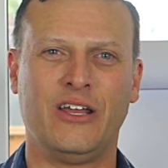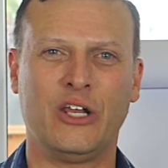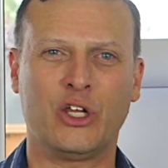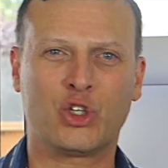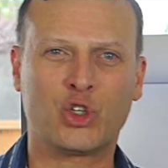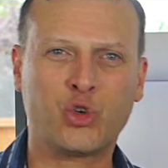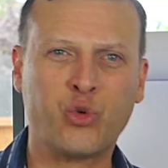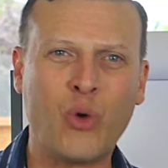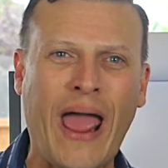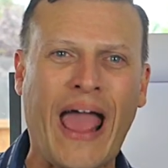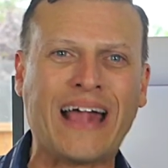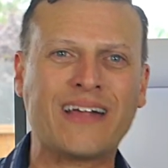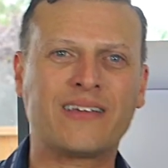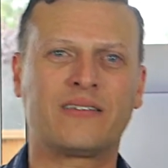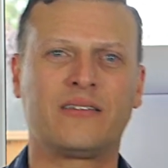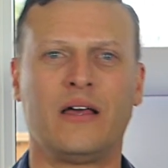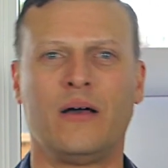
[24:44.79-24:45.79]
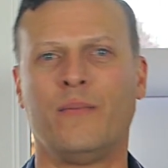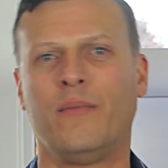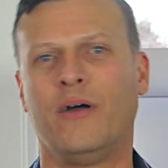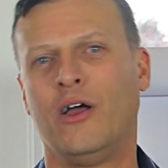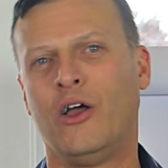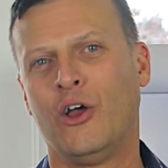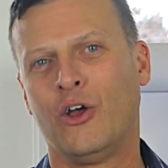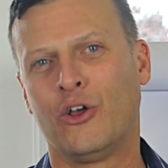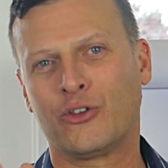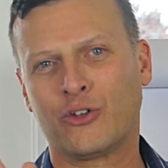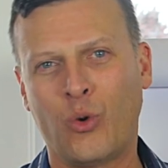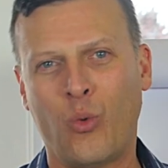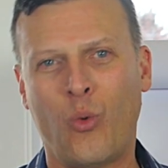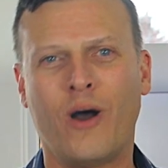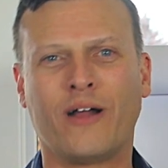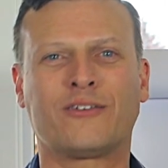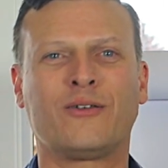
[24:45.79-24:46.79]
It attracts them
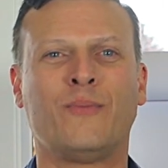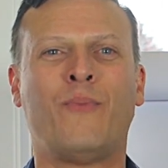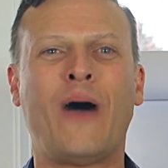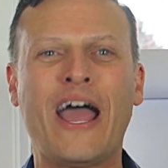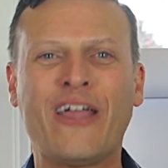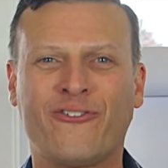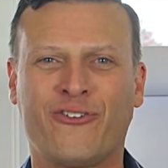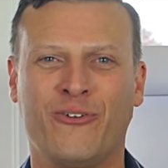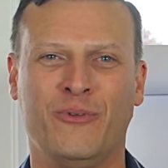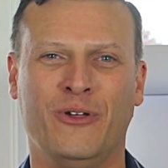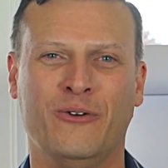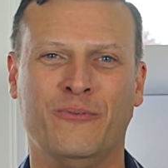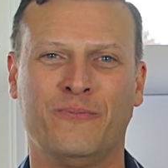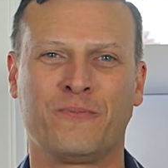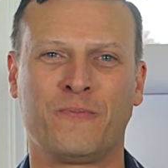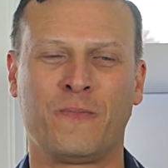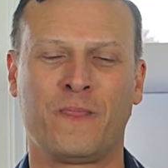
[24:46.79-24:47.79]
to want to buy from you.